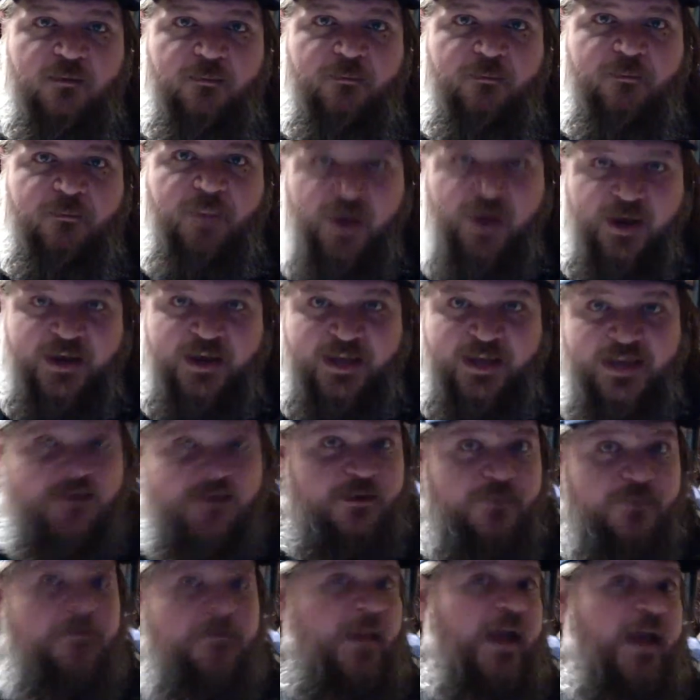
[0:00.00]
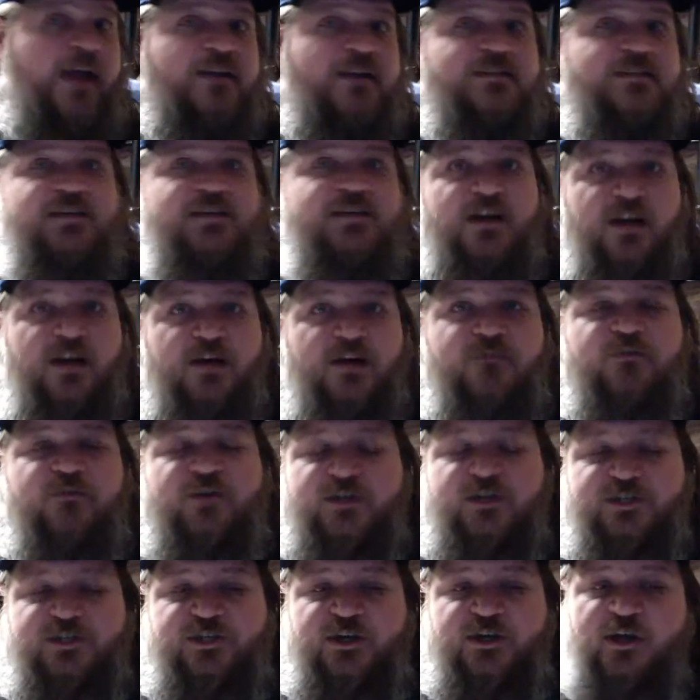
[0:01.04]
but he demands that
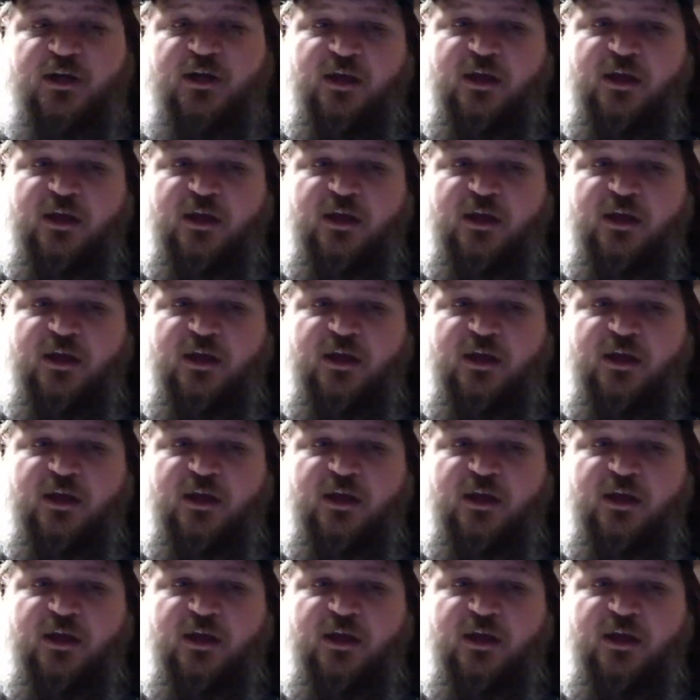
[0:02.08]
coverage.